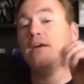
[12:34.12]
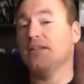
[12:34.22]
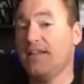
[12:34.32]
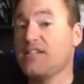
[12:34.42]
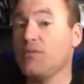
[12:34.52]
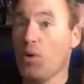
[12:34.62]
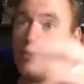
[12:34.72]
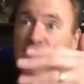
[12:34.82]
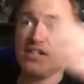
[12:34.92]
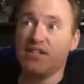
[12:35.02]
Uh, late,
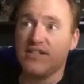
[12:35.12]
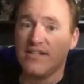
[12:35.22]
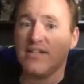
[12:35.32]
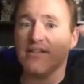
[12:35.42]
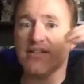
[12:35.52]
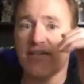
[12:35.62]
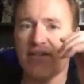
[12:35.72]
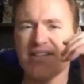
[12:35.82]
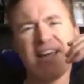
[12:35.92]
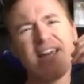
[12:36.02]
well, sixties into the
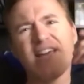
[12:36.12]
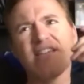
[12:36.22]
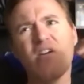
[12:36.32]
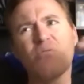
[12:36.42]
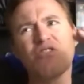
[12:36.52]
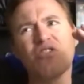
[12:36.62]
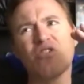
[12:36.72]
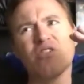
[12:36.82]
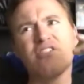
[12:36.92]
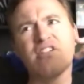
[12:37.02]
seventies, I guess. Or was it
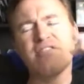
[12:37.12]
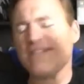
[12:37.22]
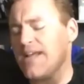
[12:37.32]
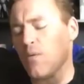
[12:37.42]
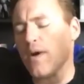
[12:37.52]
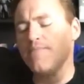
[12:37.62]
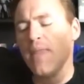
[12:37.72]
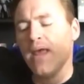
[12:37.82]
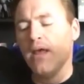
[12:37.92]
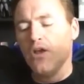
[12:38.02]
early seventies? Anyway,
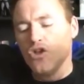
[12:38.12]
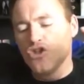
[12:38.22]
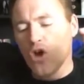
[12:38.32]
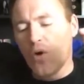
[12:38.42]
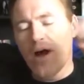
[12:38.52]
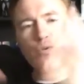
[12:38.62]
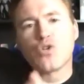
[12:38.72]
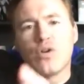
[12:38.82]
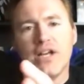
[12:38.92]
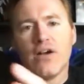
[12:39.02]
so I
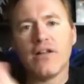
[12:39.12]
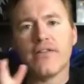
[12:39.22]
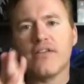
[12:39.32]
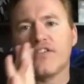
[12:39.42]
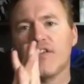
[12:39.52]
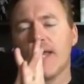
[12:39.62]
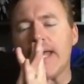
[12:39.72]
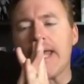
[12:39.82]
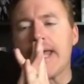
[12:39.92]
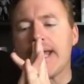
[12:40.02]
was reading all of this
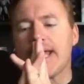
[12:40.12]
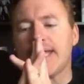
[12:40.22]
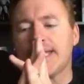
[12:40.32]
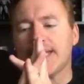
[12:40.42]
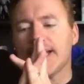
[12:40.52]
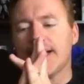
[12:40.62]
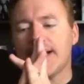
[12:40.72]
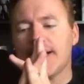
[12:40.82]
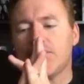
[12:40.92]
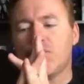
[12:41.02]
and
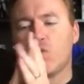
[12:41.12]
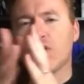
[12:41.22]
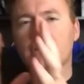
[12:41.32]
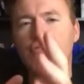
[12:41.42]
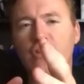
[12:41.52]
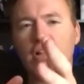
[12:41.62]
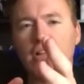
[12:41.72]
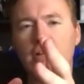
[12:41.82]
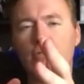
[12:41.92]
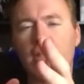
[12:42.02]
um, really fell
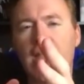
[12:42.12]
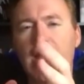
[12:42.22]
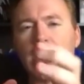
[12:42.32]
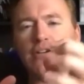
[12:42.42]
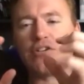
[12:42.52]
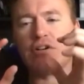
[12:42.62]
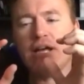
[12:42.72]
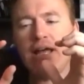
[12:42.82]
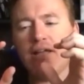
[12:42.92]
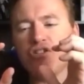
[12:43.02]
in love with the character.
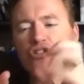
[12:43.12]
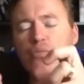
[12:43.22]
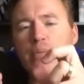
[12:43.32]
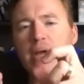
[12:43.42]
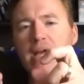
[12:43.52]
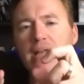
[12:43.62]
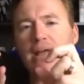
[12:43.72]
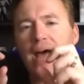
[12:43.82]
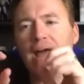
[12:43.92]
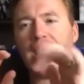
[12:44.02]
And
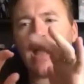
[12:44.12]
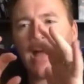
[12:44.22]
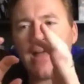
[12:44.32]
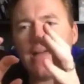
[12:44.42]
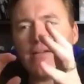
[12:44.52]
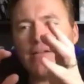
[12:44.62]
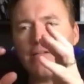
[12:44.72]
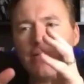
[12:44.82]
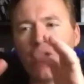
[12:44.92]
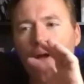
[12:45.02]
Superman, I, I,
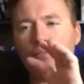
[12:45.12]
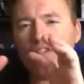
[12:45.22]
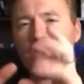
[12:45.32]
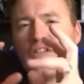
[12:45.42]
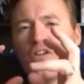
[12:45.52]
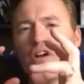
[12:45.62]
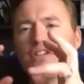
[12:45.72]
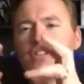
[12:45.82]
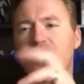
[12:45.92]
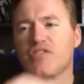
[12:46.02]
you know, I was into the
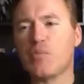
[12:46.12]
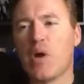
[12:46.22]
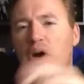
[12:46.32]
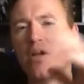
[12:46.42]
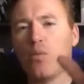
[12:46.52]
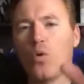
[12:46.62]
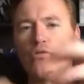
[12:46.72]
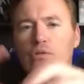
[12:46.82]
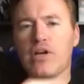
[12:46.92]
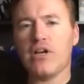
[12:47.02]
dark stuff, Spawn,
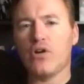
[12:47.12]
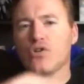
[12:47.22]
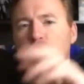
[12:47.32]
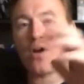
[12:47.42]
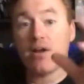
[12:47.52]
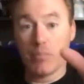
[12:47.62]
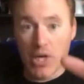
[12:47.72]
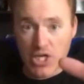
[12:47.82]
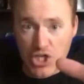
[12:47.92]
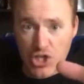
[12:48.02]
Wolverine, Ghost Rider,
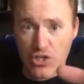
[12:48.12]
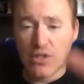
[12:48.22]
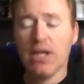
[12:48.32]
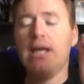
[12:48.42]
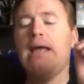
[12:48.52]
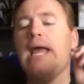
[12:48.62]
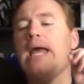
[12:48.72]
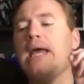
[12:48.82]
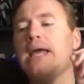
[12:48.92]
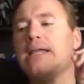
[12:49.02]
Punisher,
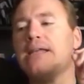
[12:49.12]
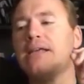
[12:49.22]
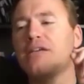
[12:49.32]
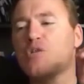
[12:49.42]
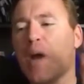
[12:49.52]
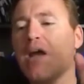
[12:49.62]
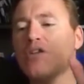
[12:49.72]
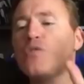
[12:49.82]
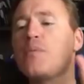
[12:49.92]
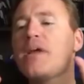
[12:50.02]
and
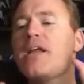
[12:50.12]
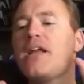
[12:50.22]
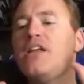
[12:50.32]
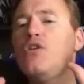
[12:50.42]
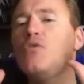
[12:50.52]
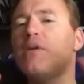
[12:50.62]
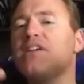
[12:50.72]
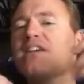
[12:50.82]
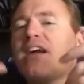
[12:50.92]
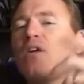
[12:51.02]
Spy Superman I knew, but
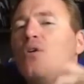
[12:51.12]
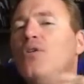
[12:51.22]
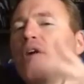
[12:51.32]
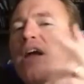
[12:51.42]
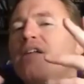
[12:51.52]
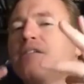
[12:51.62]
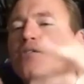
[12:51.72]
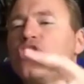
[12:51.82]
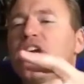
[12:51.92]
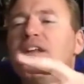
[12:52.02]
as I got older, I got a
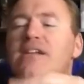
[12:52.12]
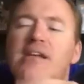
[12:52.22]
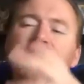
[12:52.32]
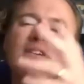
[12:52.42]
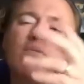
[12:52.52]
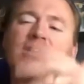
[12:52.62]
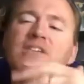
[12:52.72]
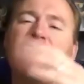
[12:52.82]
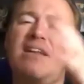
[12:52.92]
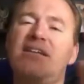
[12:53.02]
little jaded, and I was like, well,
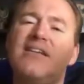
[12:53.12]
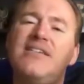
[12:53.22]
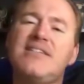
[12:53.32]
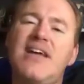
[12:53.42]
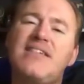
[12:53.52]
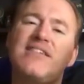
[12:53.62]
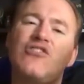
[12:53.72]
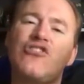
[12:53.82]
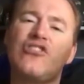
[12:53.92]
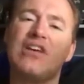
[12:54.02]
he's kind of, he's not as
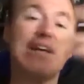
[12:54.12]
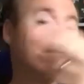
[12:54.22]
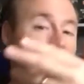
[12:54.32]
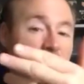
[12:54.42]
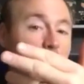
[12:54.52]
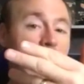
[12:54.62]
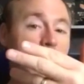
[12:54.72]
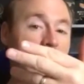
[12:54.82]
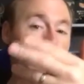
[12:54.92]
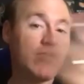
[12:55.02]
interesting as
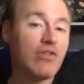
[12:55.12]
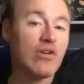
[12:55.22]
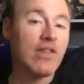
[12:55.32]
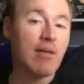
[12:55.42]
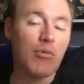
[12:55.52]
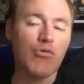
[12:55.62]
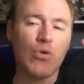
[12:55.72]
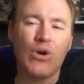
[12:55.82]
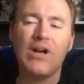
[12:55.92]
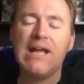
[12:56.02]
Batman. We've heard that
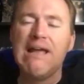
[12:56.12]
before.